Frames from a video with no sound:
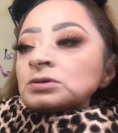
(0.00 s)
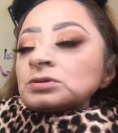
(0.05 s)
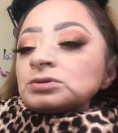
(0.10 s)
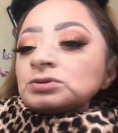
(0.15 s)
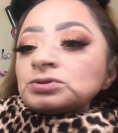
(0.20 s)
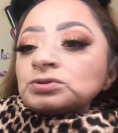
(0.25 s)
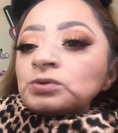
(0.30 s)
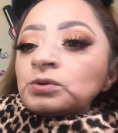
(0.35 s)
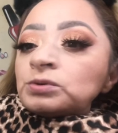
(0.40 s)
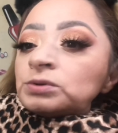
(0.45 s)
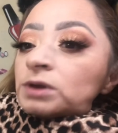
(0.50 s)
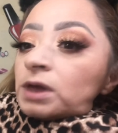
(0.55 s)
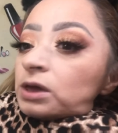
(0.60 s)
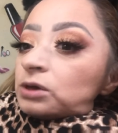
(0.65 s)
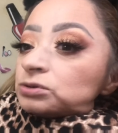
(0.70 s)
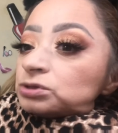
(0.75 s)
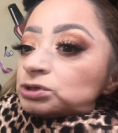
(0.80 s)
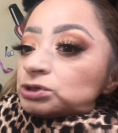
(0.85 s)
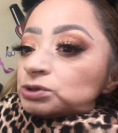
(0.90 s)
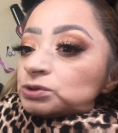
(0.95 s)
So
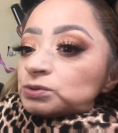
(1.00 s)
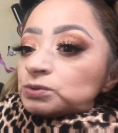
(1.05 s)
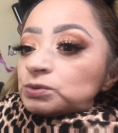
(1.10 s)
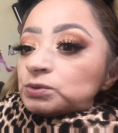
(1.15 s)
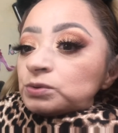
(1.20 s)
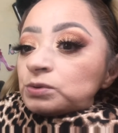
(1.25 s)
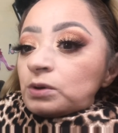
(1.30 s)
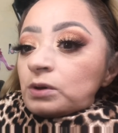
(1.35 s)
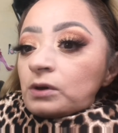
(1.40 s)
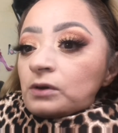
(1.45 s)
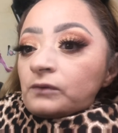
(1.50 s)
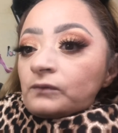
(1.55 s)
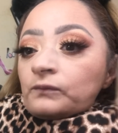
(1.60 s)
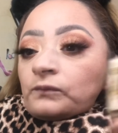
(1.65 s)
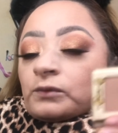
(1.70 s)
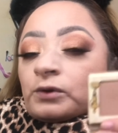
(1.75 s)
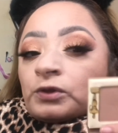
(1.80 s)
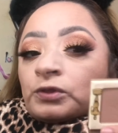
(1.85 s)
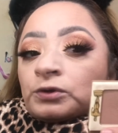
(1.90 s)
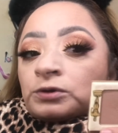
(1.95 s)
now to
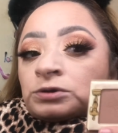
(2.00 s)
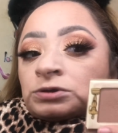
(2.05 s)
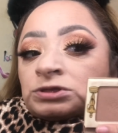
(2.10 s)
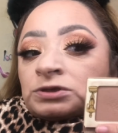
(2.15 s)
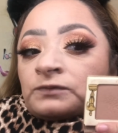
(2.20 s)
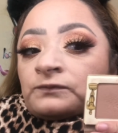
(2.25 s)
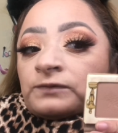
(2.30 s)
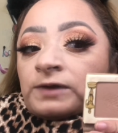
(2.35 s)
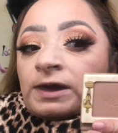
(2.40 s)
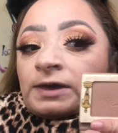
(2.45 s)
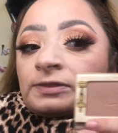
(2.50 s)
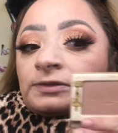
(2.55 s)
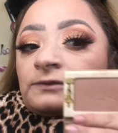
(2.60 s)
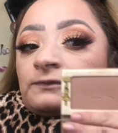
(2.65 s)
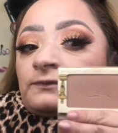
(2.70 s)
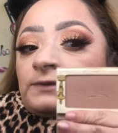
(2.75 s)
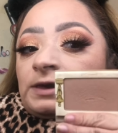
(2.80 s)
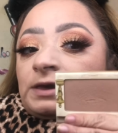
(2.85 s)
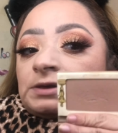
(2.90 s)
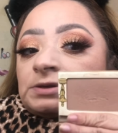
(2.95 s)
further define the
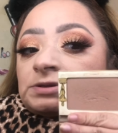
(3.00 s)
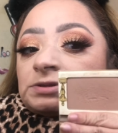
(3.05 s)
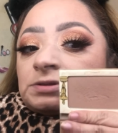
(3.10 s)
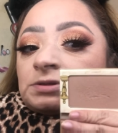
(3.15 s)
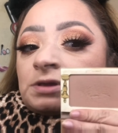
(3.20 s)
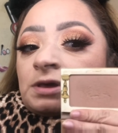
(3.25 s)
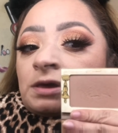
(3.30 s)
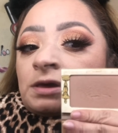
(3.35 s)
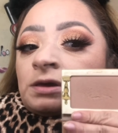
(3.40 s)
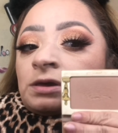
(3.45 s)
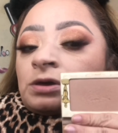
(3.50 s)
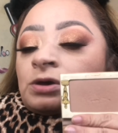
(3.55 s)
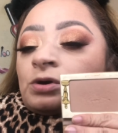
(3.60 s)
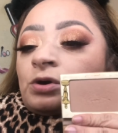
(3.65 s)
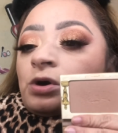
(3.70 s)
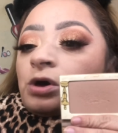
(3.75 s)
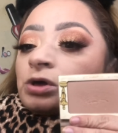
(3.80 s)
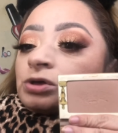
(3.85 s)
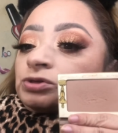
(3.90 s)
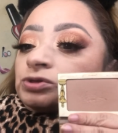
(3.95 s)
face,
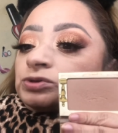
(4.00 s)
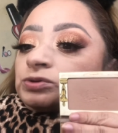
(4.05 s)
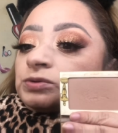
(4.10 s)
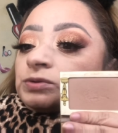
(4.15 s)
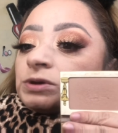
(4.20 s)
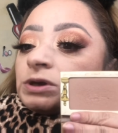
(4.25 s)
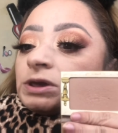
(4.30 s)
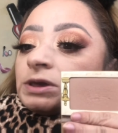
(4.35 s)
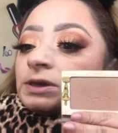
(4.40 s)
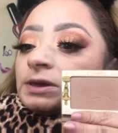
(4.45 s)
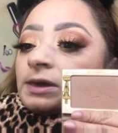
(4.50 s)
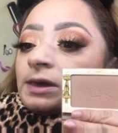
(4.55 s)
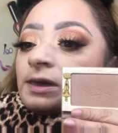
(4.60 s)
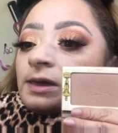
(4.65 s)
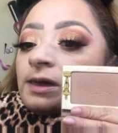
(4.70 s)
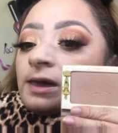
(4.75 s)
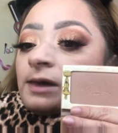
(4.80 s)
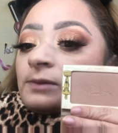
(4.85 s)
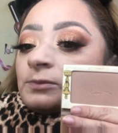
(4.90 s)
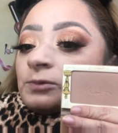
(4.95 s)
contour it,
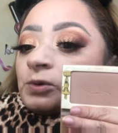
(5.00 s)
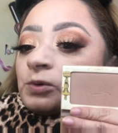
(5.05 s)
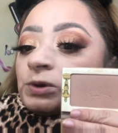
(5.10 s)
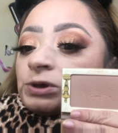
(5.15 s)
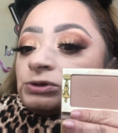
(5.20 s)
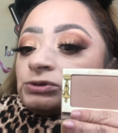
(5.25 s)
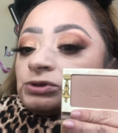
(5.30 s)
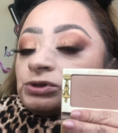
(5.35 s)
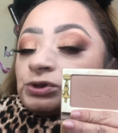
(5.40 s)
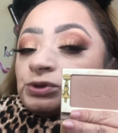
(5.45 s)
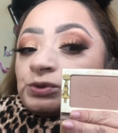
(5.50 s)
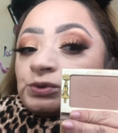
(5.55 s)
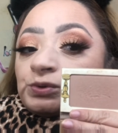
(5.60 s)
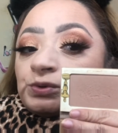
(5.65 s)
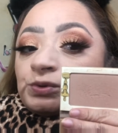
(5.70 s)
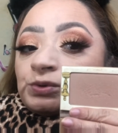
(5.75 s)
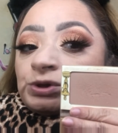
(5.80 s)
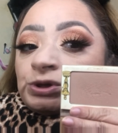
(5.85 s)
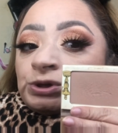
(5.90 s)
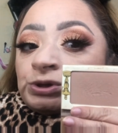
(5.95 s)
I'm going
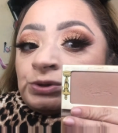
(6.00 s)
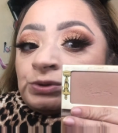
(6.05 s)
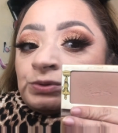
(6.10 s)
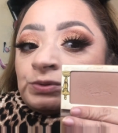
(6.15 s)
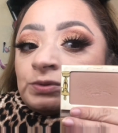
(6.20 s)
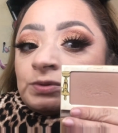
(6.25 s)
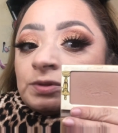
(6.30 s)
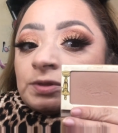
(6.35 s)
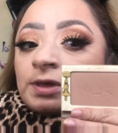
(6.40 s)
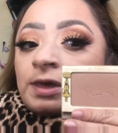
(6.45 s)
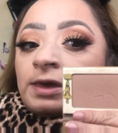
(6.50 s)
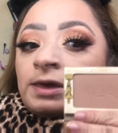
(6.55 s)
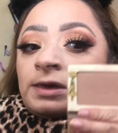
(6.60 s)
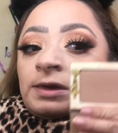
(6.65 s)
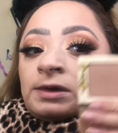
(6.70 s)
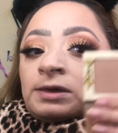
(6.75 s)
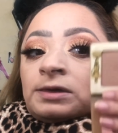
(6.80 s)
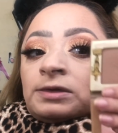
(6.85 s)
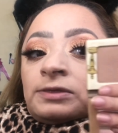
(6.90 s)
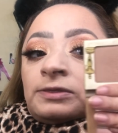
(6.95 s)
to use
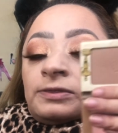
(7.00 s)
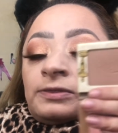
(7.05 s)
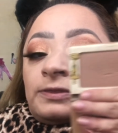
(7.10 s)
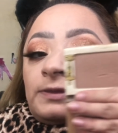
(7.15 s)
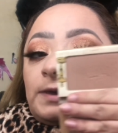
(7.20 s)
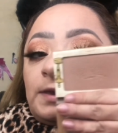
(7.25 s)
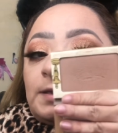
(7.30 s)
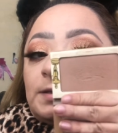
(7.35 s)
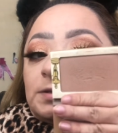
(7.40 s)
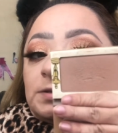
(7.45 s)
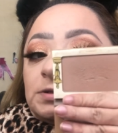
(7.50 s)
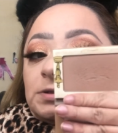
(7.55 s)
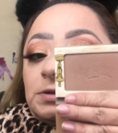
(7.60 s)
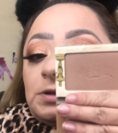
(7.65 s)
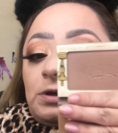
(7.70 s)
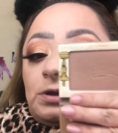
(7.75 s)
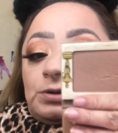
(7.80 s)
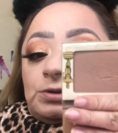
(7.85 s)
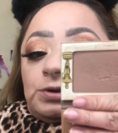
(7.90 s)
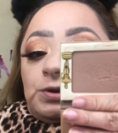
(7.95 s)
this
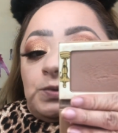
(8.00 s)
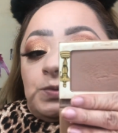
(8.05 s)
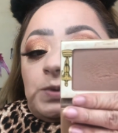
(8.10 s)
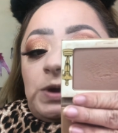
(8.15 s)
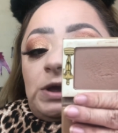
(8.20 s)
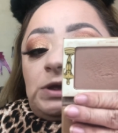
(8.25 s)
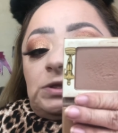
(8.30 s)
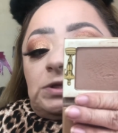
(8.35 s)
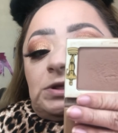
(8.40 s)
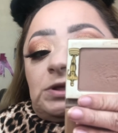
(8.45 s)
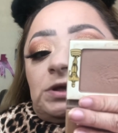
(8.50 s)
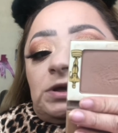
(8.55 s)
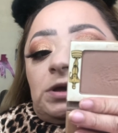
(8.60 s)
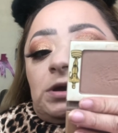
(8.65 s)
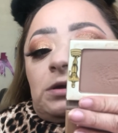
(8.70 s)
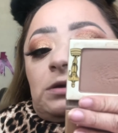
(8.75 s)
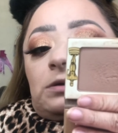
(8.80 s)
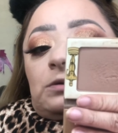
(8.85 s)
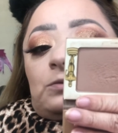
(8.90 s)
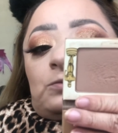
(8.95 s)
color right
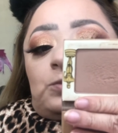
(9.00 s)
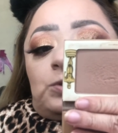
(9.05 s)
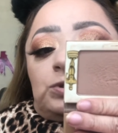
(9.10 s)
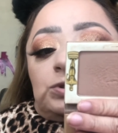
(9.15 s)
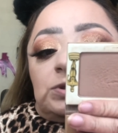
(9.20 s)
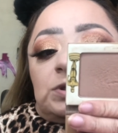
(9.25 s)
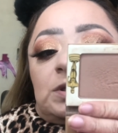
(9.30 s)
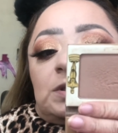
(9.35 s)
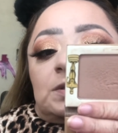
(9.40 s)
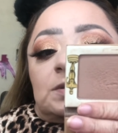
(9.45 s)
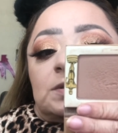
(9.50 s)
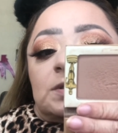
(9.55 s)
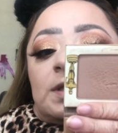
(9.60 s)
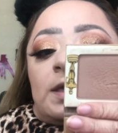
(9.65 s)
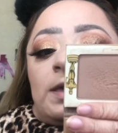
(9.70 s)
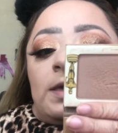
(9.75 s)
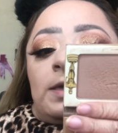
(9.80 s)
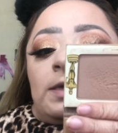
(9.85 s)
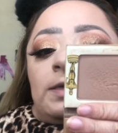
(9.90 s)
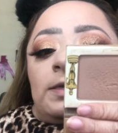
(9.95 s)
here, which is
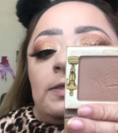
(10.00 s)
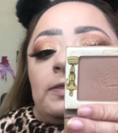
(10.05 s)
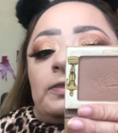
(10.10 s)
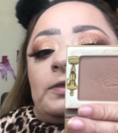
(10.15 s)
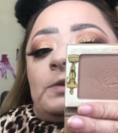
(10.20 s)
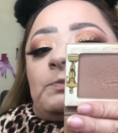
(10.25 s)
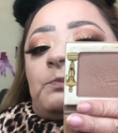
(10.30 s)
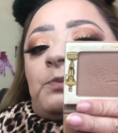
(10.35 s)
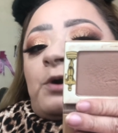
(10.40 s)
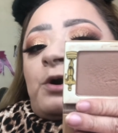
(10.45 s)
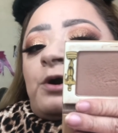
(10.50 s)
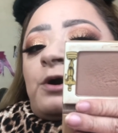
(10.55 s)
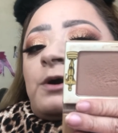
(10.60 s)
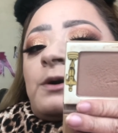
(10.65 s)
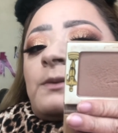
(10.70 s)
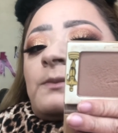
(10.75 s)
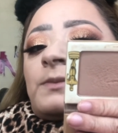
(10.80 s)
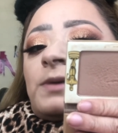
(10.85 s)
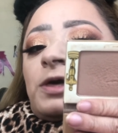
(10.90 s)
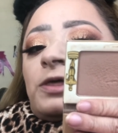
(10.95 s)
the
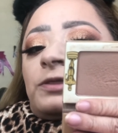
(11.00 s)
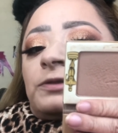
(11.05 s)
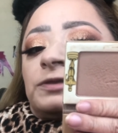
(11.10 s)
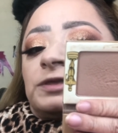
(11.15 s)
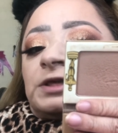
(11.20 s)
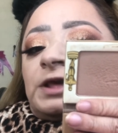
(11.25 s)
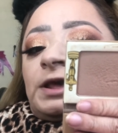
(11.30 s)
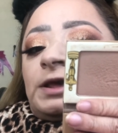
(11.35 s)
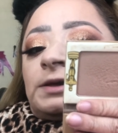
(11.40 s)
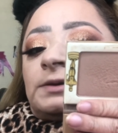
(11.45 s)
Balm Take